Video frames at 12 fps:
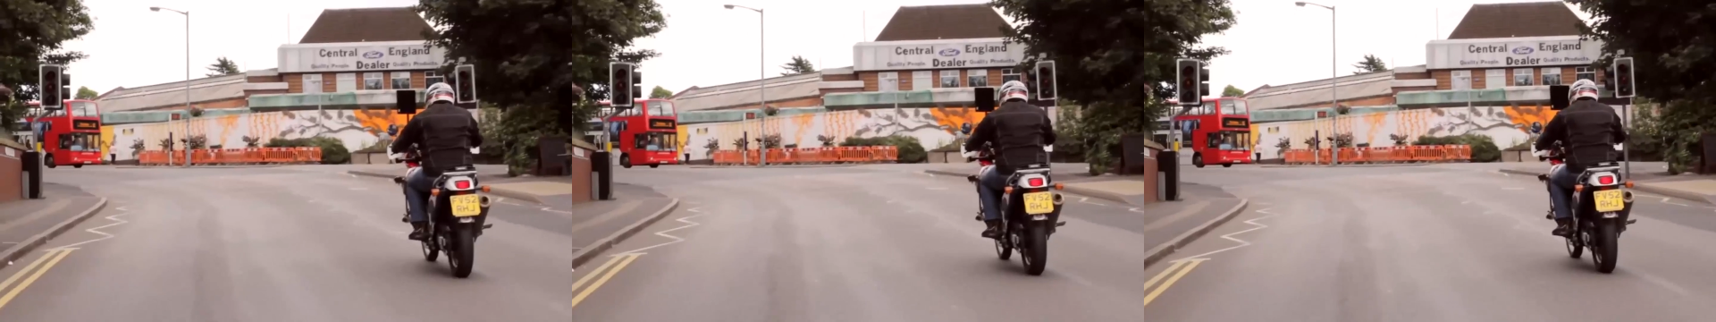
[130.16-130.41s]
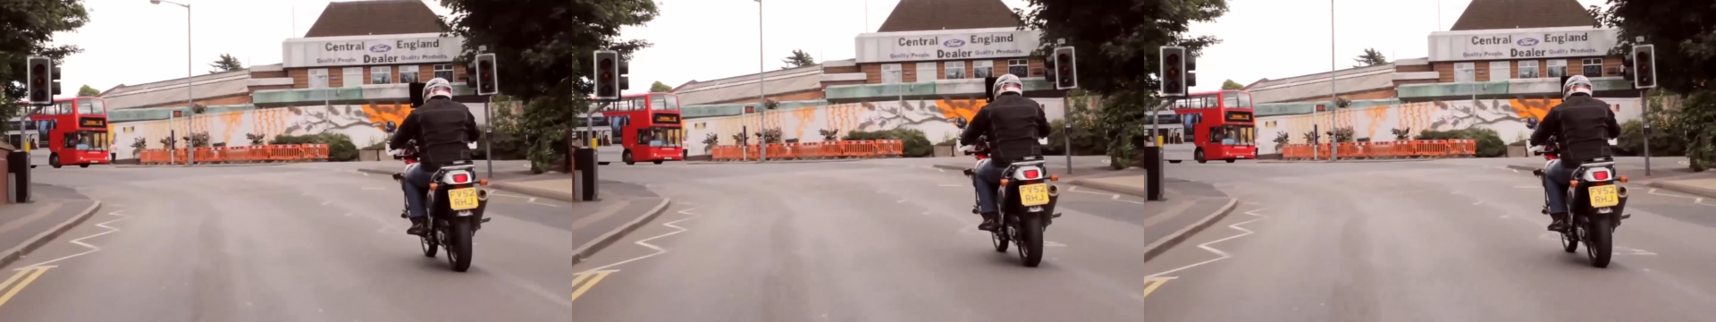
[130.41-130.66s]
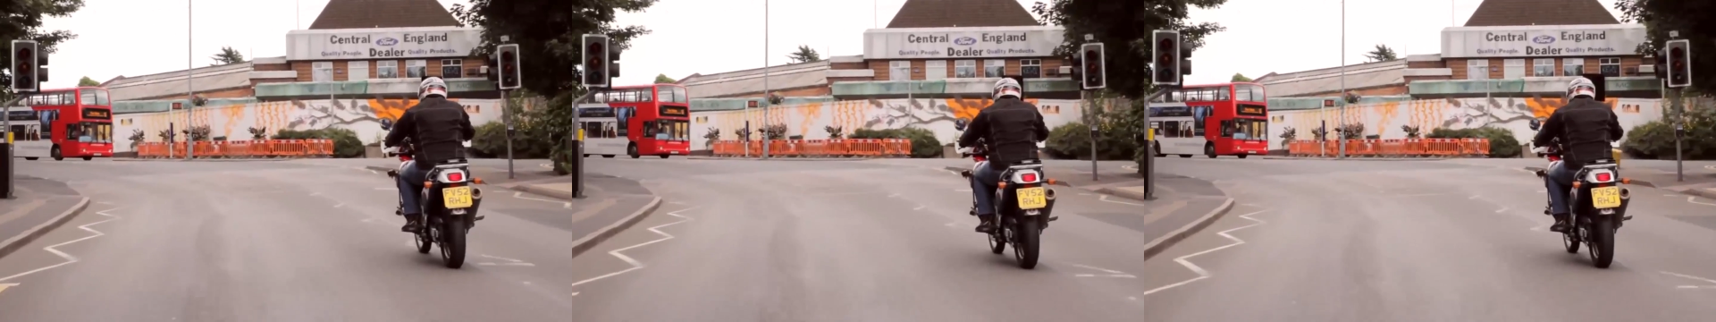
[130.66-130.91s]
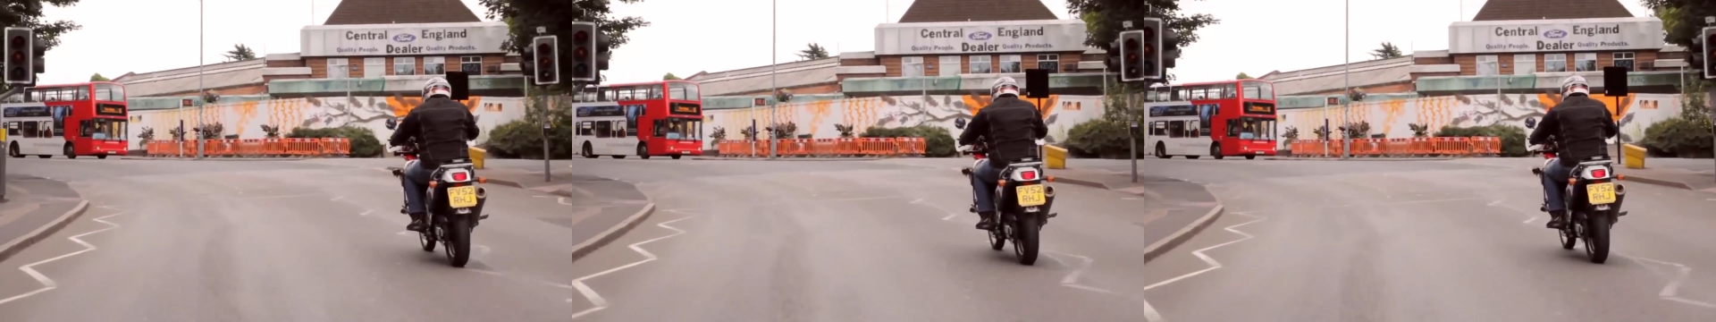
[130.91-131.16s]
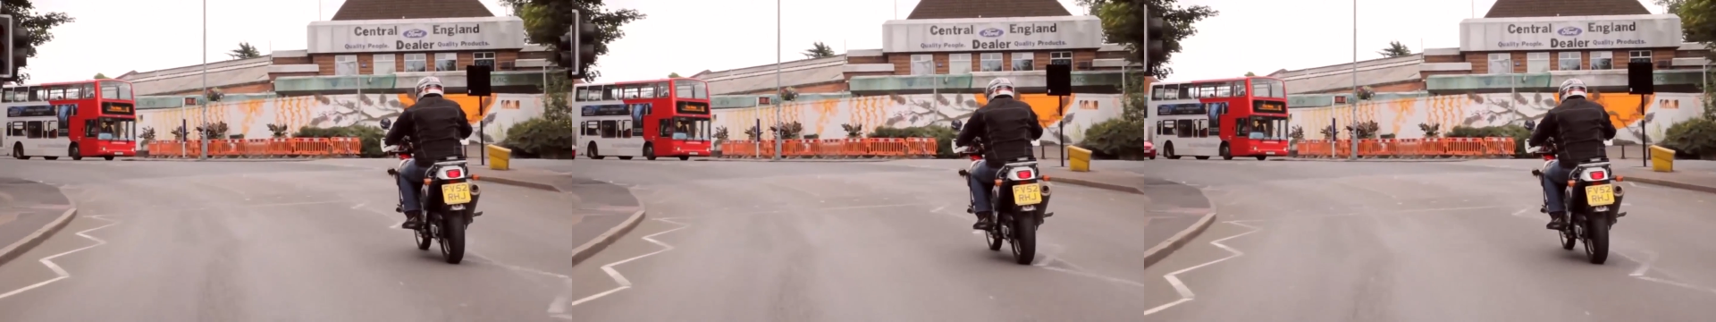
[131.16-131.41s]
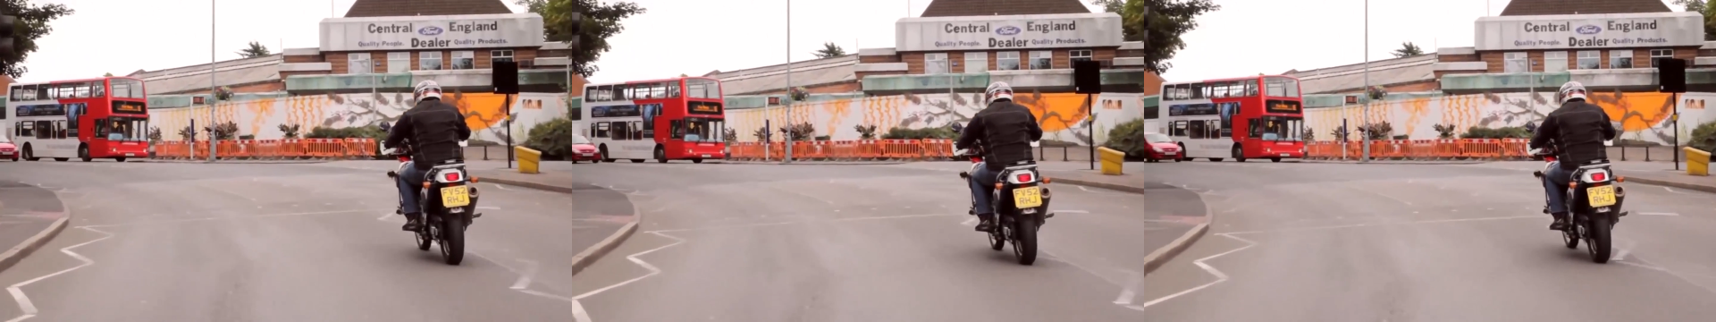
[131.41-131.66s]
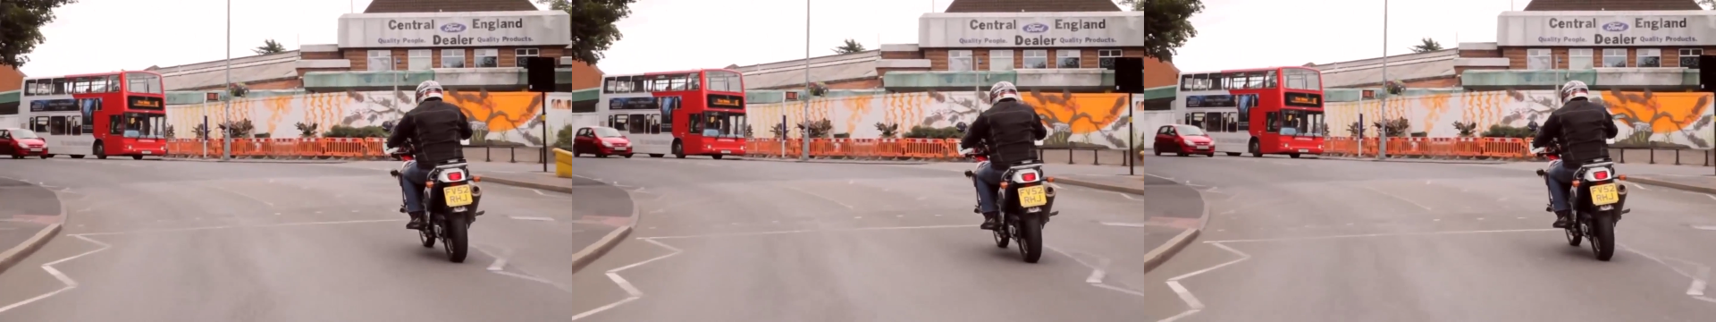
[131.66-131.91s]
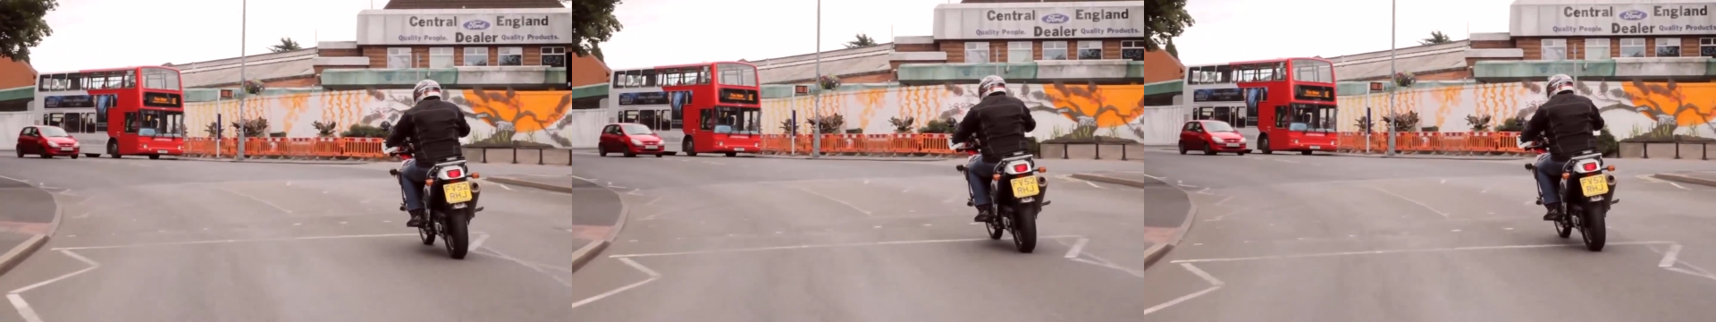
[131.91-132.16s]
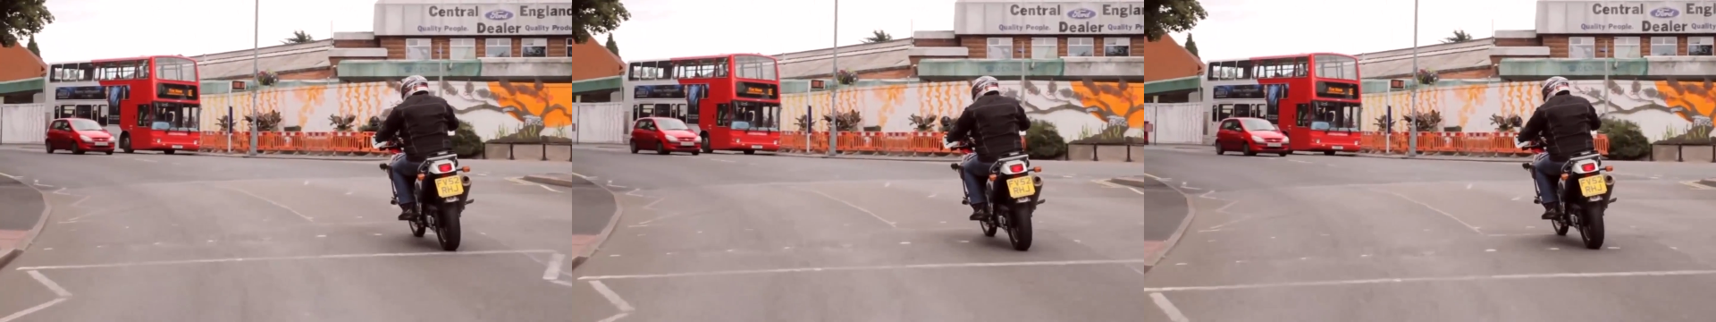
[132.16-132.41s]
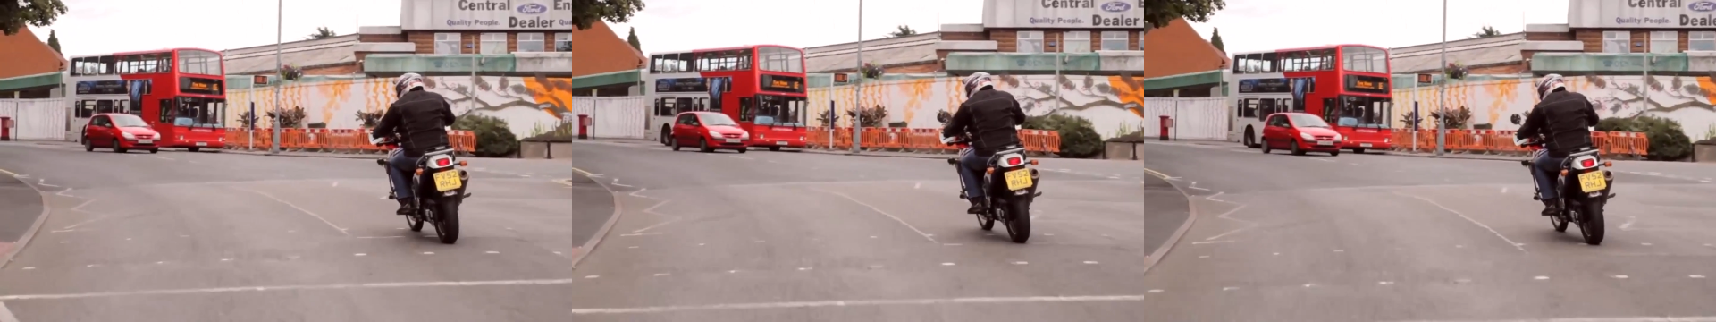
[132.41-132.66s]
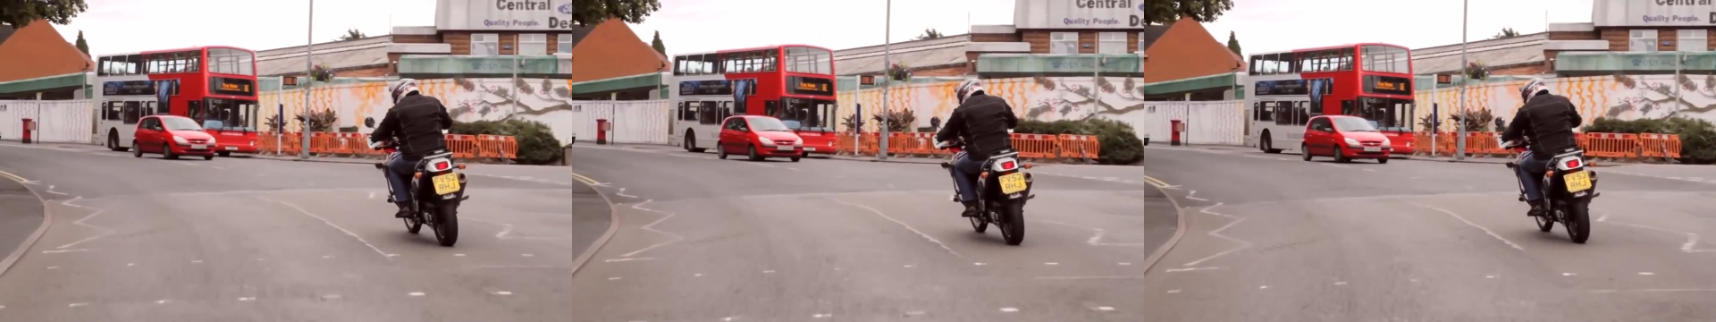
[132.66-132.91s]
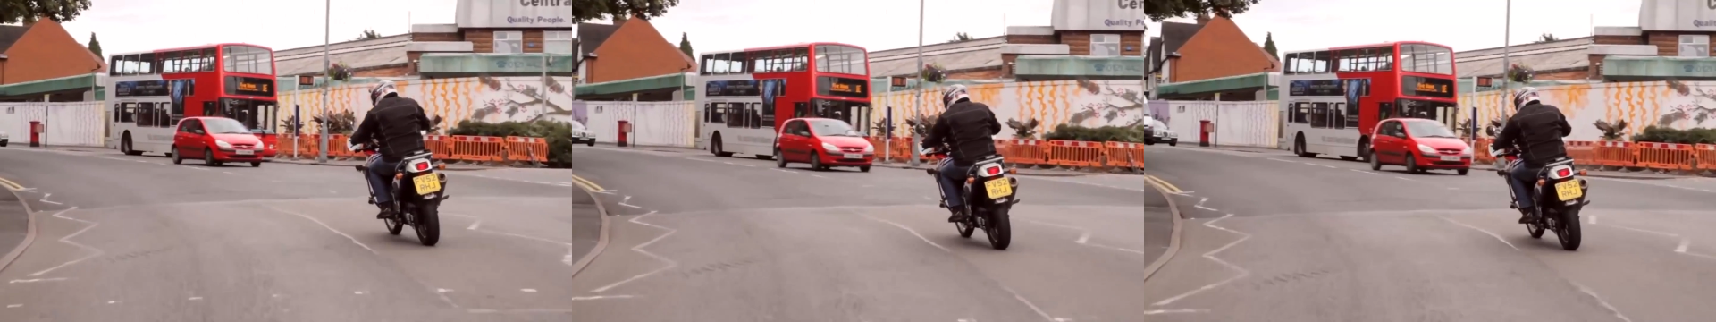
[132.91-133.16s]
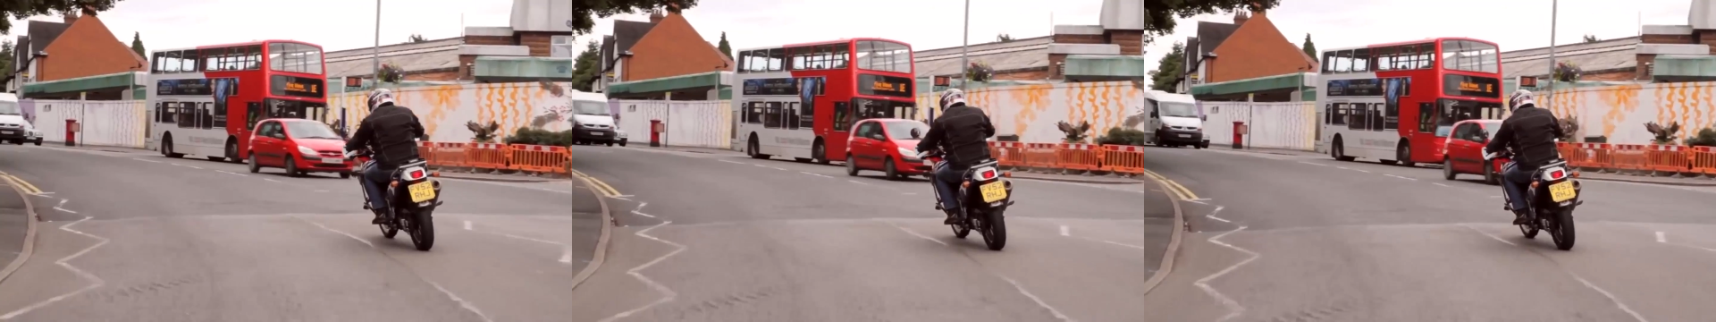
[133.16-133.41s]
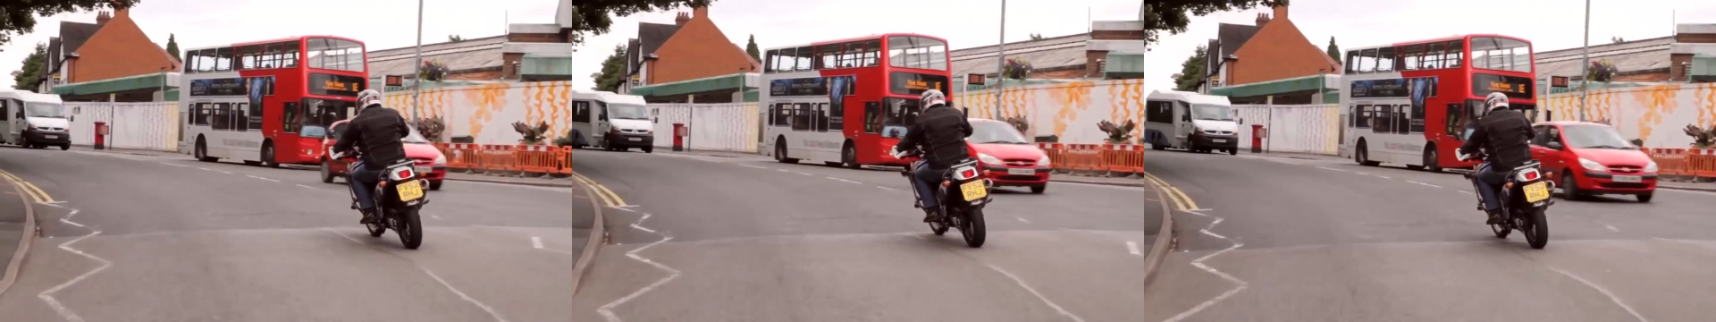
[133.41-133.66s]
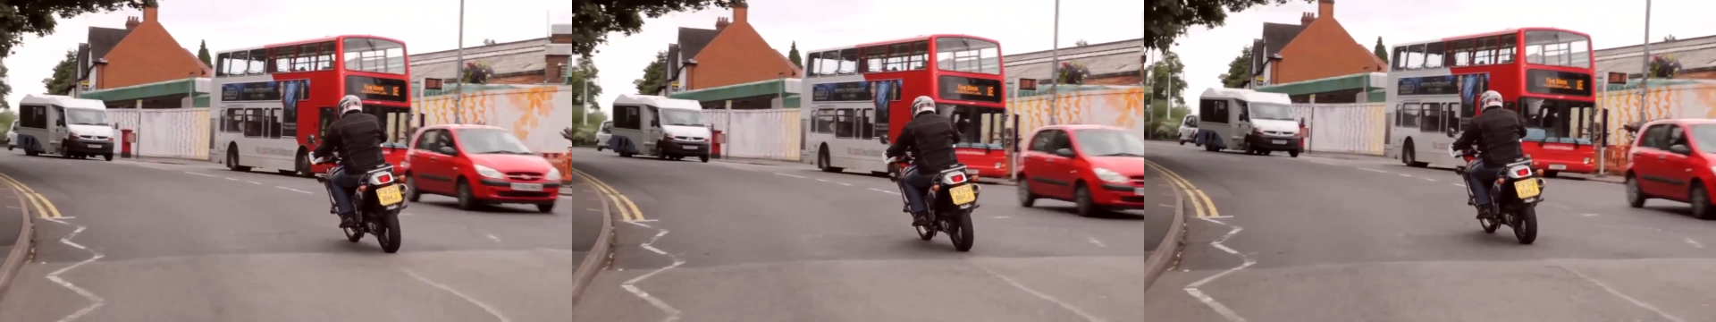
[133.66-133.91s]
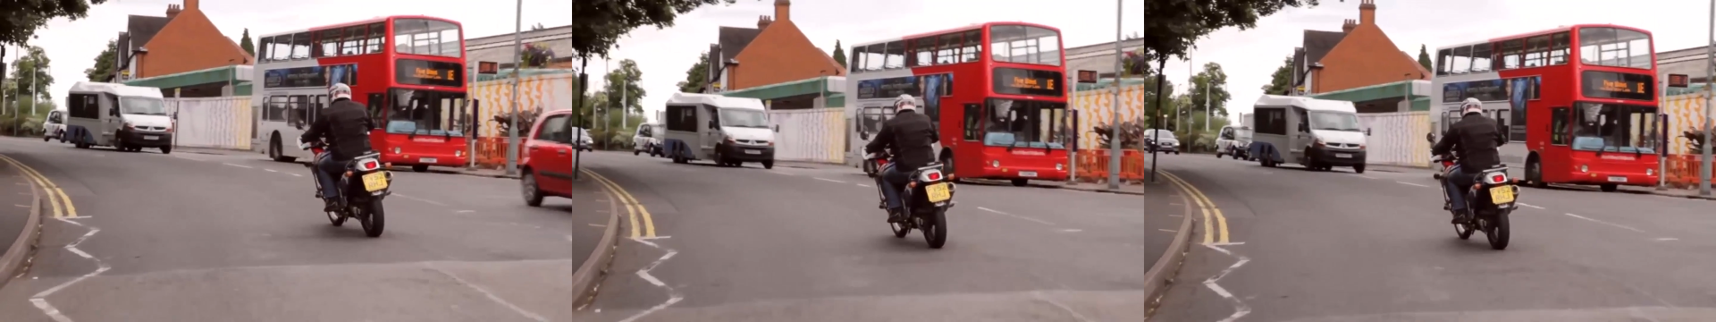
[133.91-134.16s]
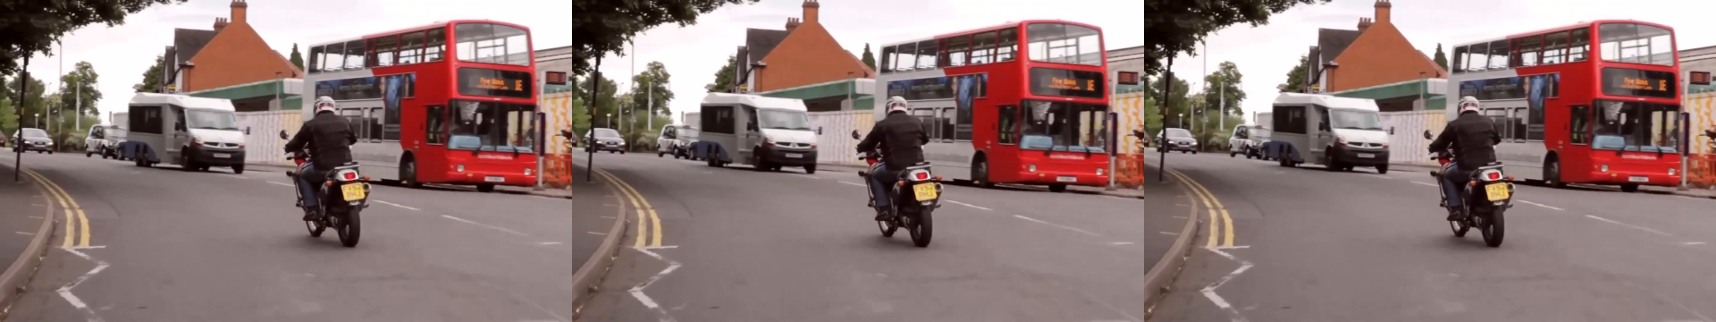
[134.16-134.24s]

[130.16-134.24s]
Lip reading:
[unreadable: no face in view]